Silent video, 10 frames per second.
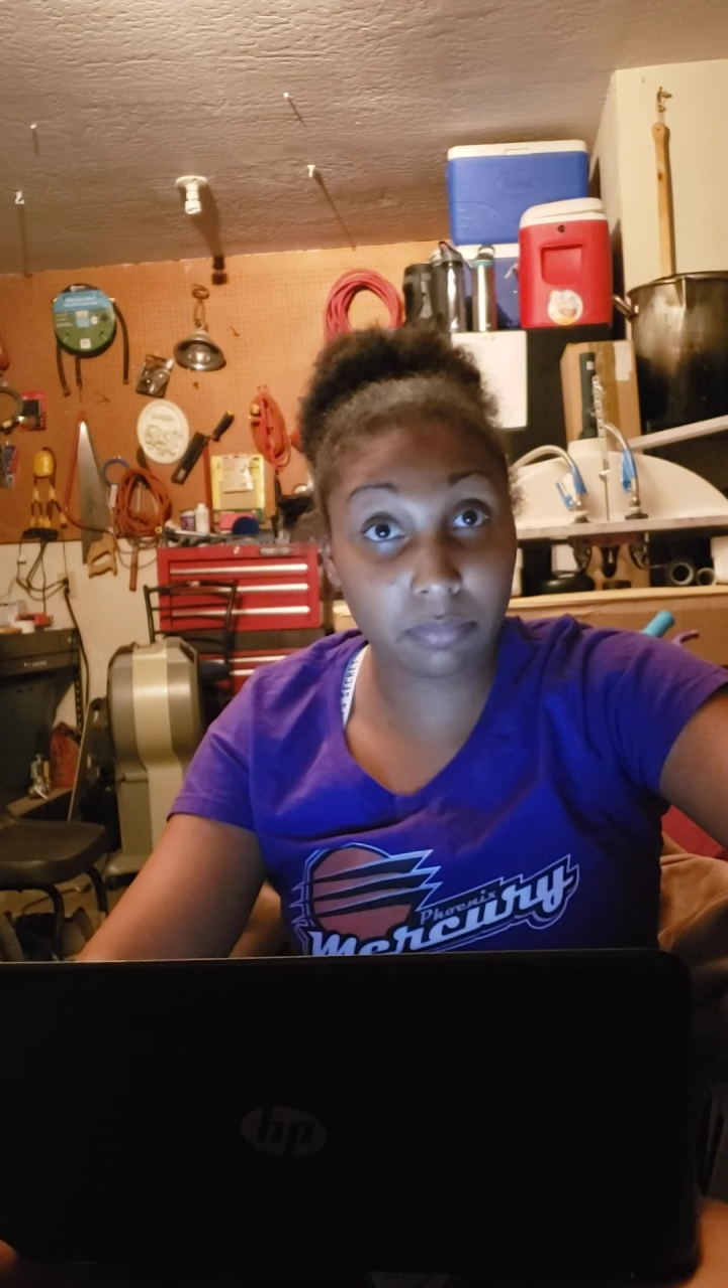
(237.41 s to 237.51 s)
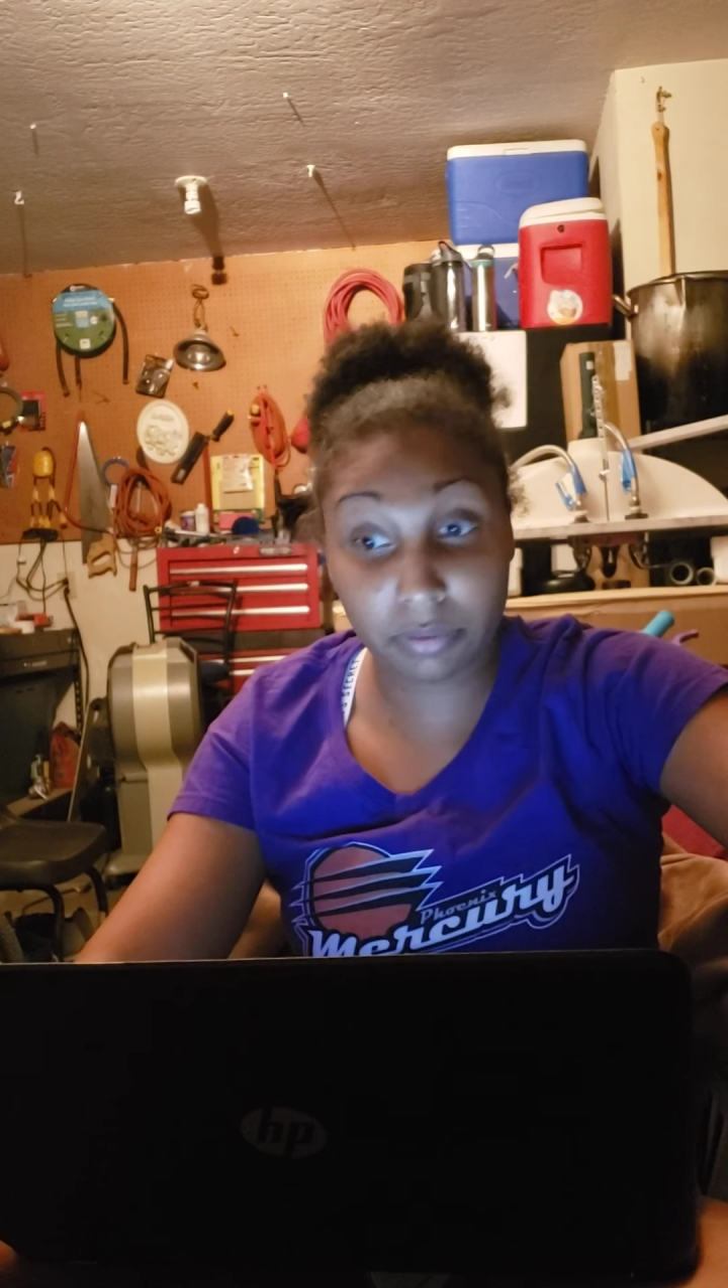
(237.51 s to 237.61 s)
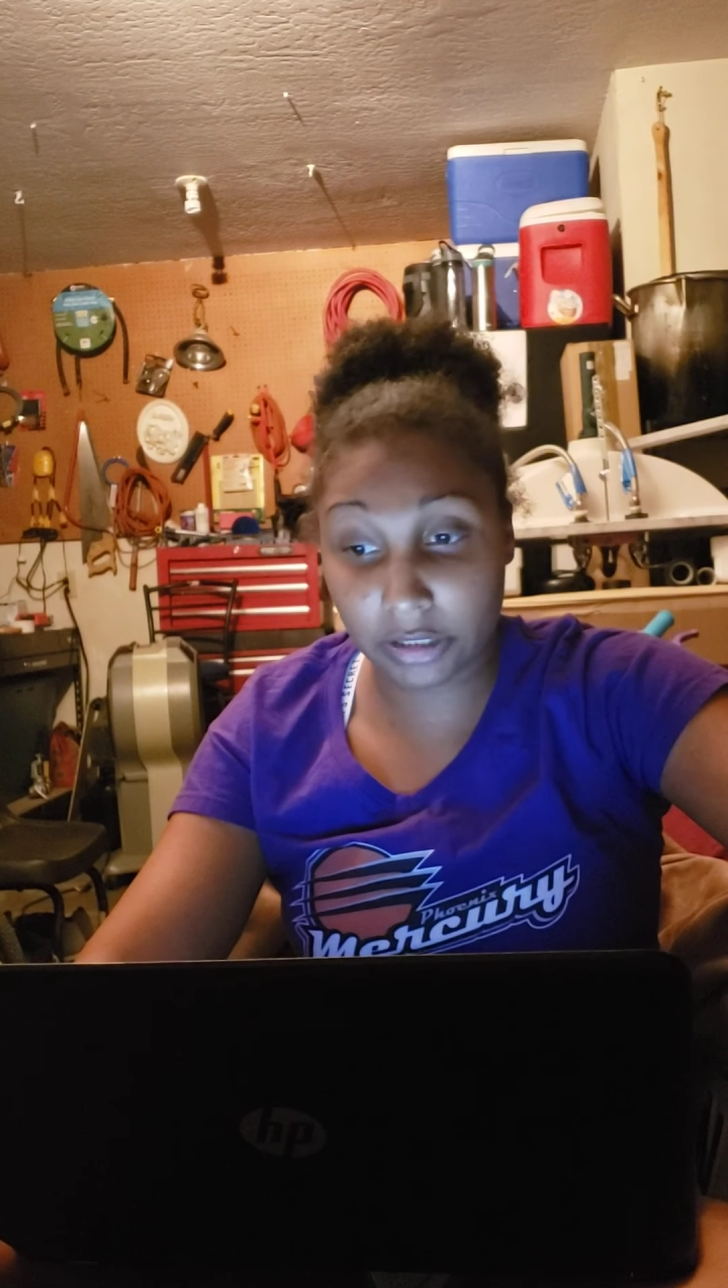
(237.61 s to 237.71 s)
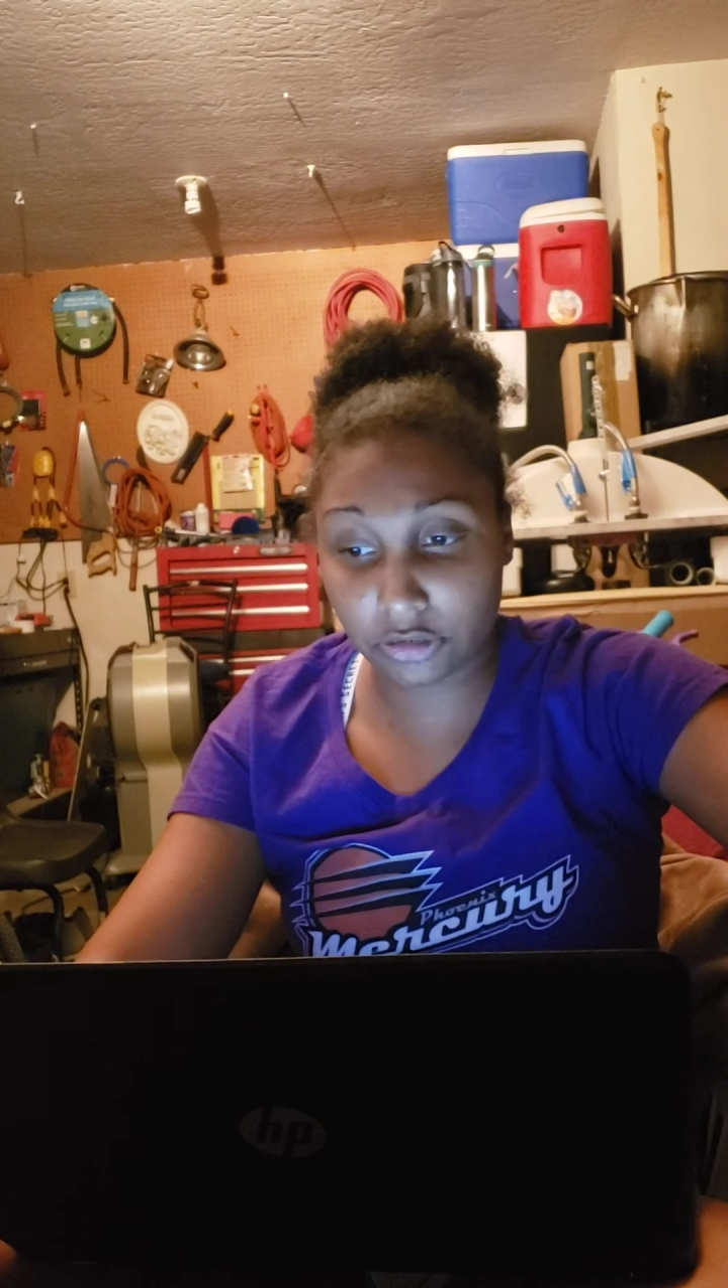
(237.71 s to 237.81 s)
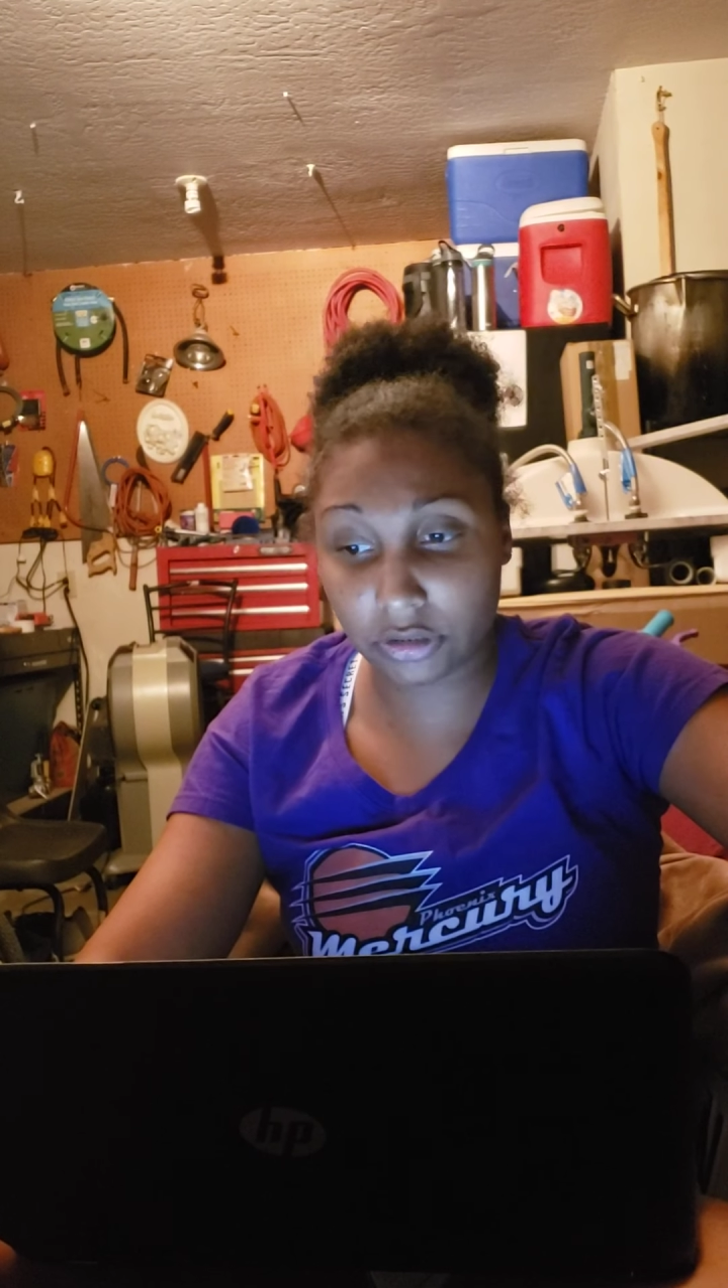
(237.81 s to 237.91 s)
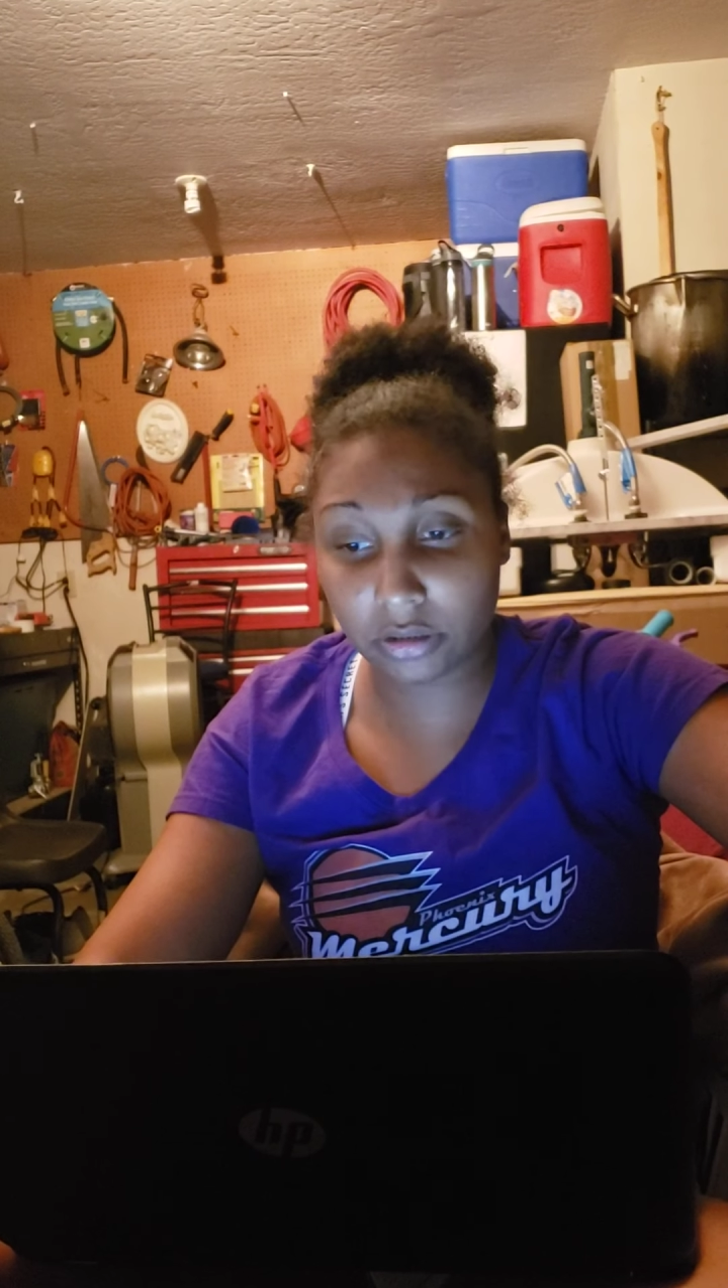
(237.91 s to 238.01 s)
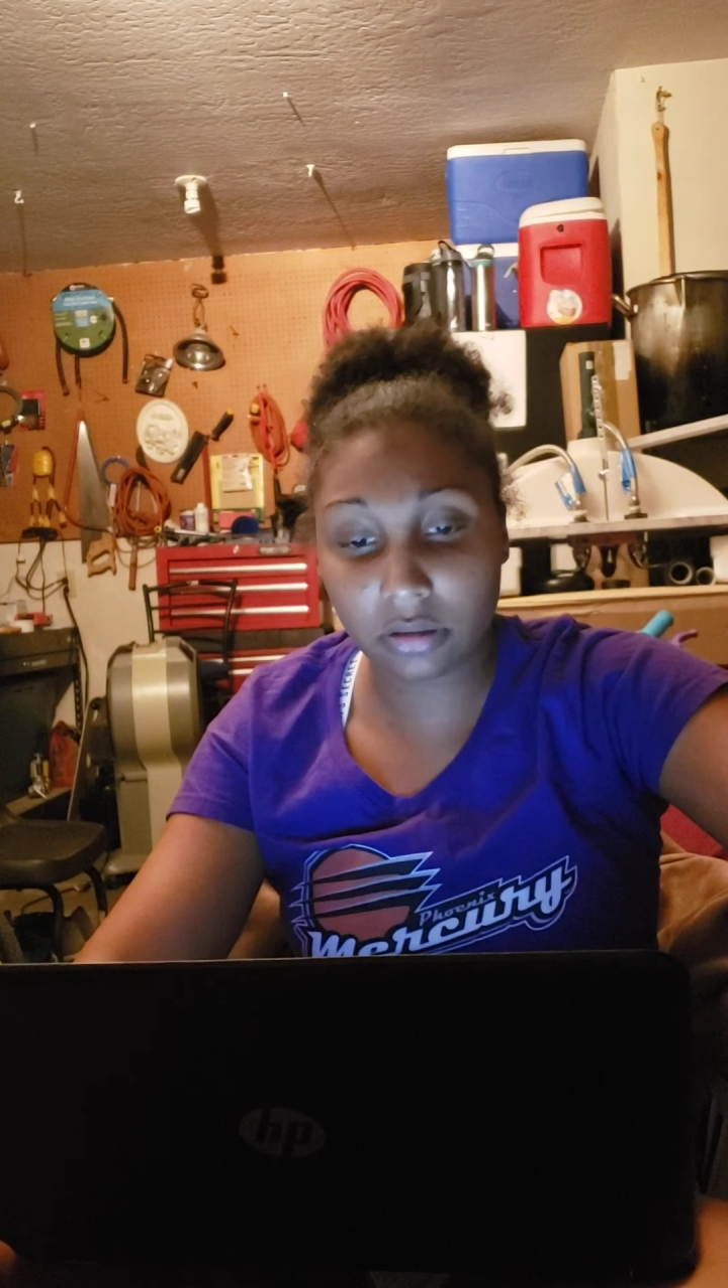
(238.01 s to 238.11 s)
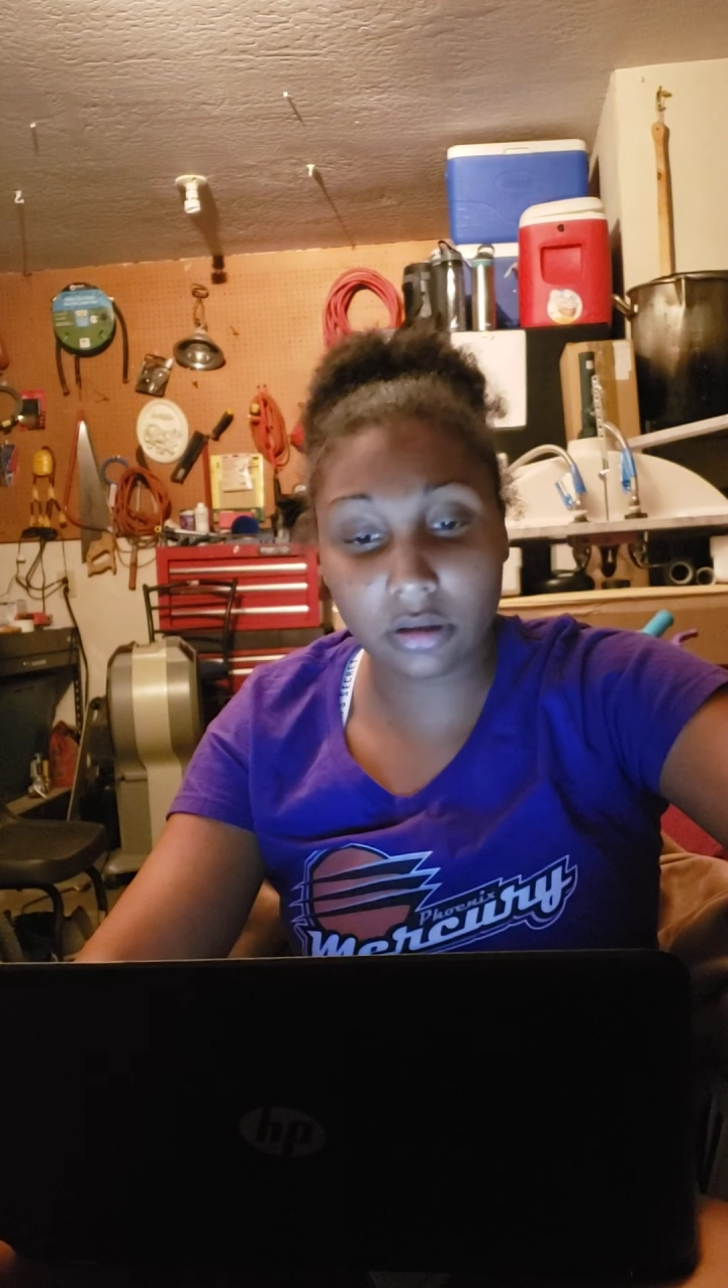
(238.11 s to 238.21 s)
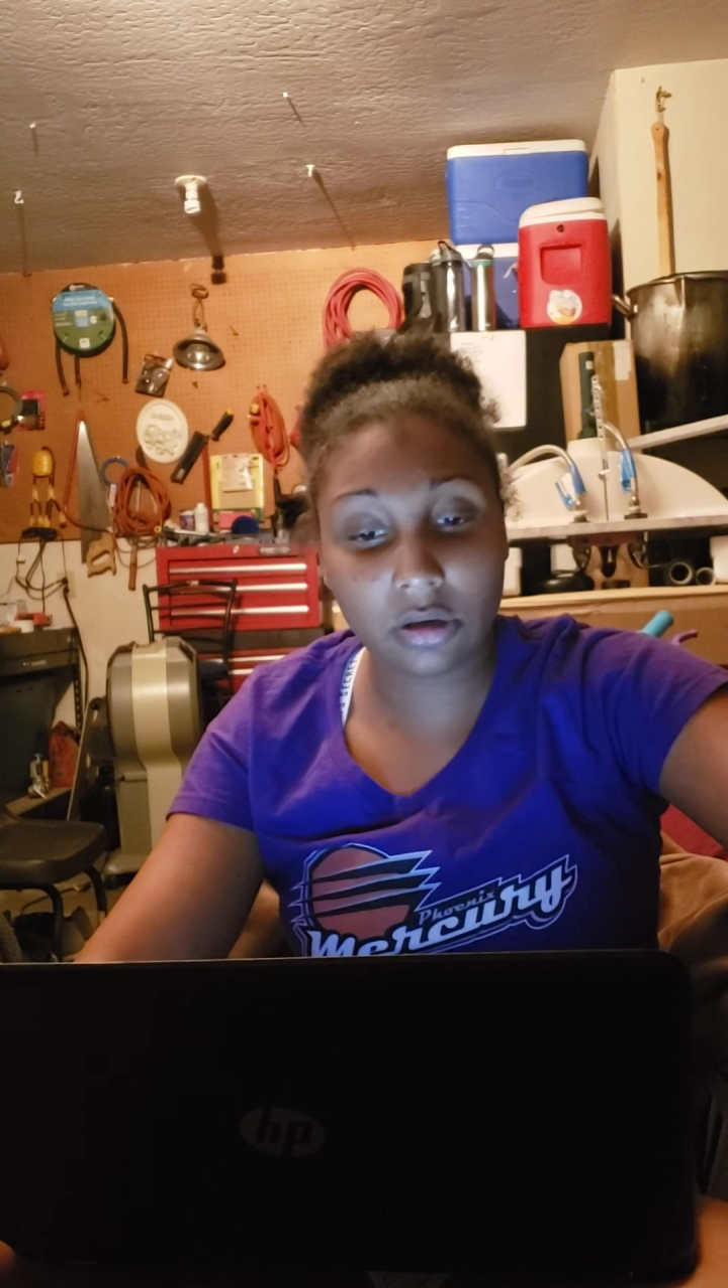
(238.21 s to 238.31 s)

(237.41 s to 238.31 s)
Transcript: pressure,